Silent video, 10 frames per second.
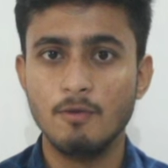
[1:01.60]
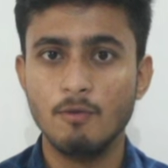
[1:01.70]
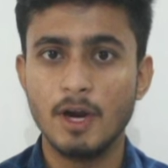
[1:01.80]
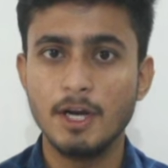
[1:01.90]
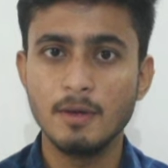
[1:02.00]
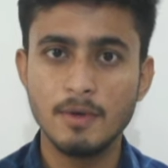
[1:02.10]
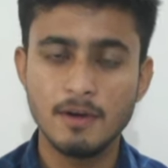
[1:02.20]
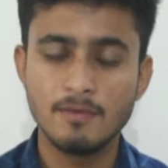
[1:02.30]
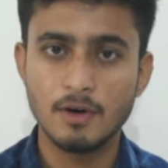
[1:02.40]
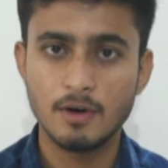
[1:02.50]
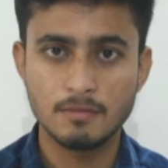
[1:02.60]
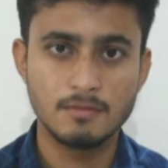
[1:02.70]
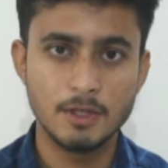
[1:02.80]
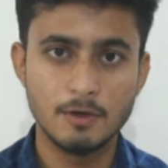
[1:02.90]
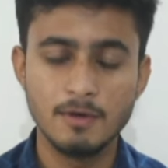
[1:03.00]
inviting me and
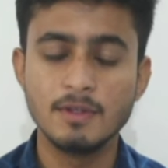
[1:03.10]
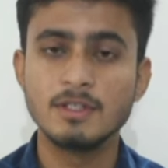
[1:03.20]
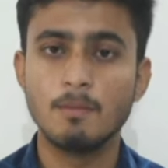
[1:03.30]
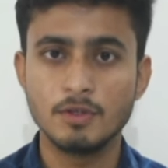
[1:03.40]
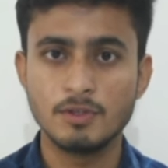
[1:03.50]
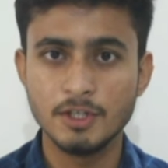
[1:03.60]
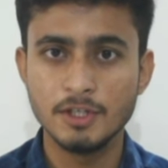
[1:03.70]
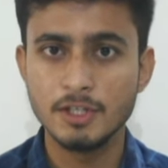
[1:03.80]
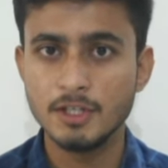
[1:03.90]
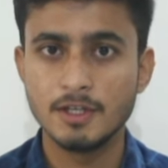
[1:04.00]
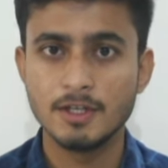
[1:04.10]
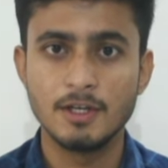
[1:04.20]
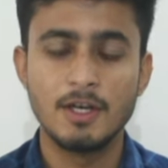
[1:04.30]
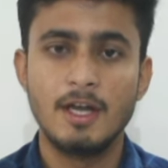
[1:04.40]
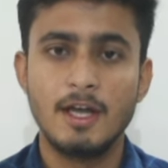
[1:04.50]
for giving this opportunity.
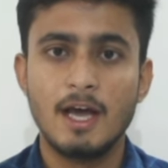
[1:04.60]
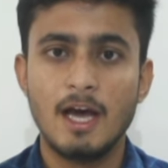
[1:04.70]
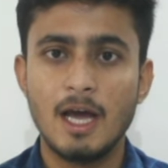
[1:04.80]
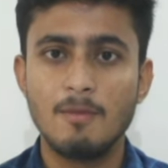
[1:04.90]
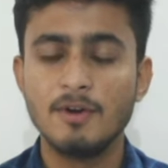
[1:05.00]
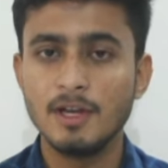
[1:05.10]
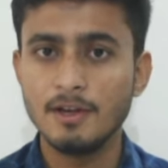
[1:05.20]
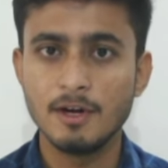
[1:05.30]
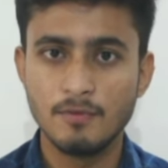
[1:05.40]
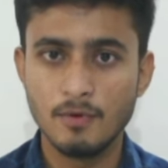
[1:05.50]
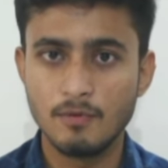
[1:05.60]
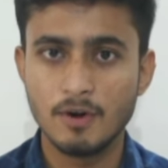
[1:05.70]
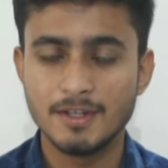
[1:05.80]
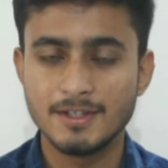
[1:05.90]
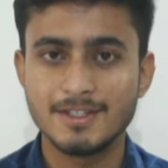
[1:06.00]
I'm really grateful
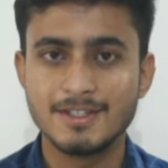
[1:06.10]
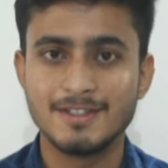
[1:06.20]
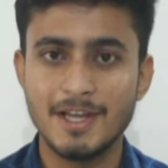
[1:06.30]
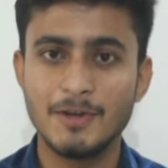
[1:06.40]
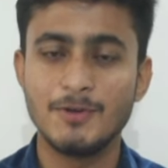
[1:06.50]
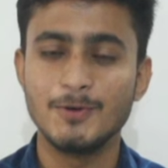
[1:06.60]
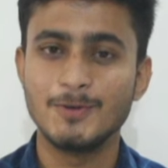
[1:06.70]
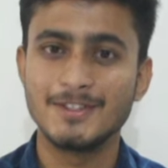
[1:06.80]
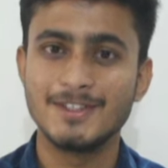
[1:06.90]
for that. Thank you.